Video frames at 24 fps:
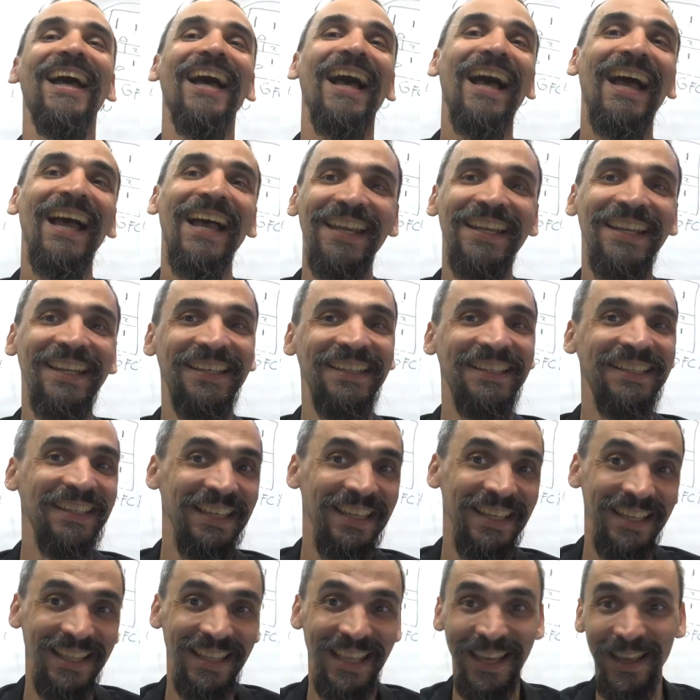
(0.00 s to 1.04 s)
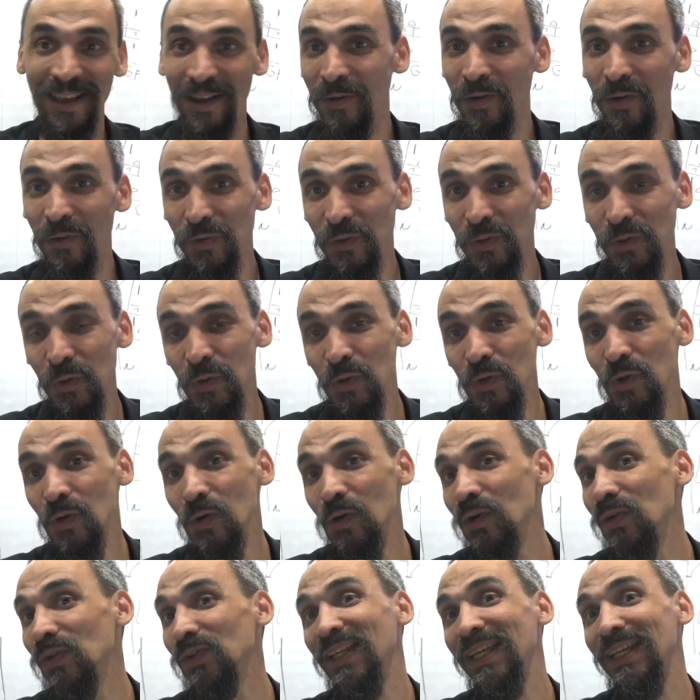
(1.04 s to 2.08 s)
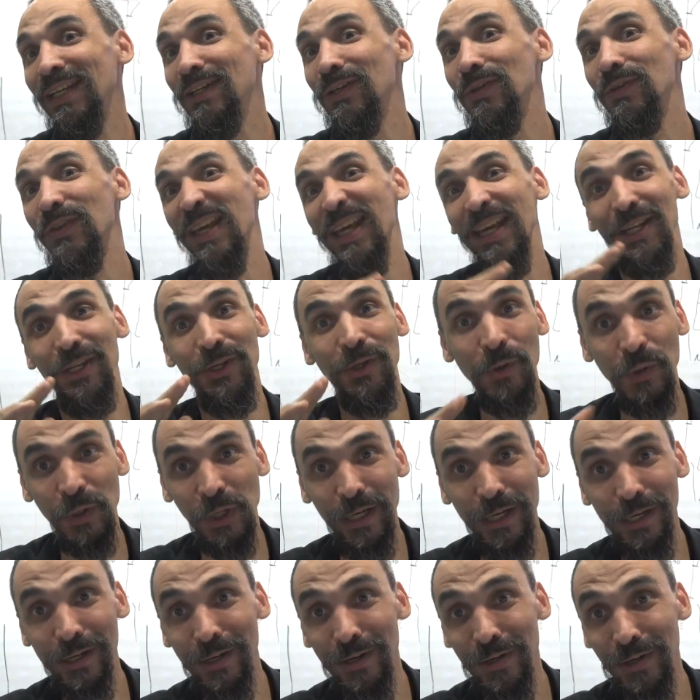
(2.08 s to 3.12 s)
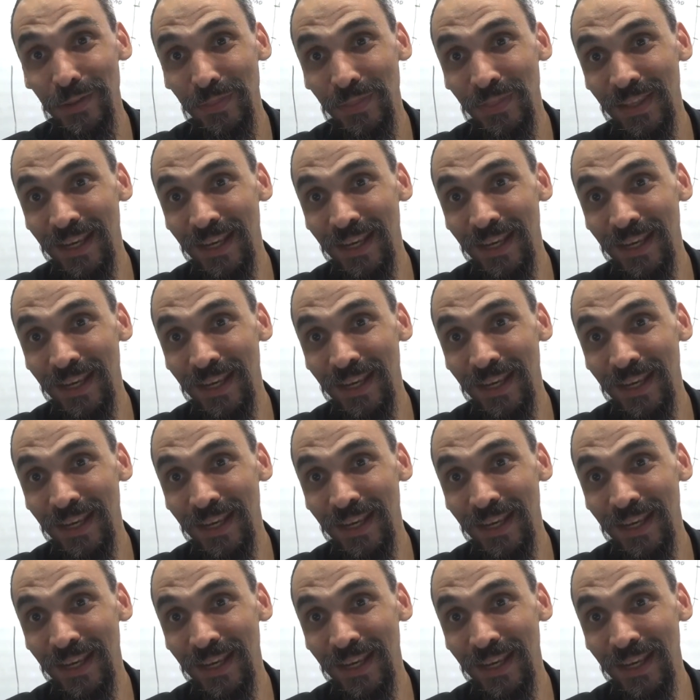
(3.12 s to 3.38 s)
And I'm going to tell you the nuclear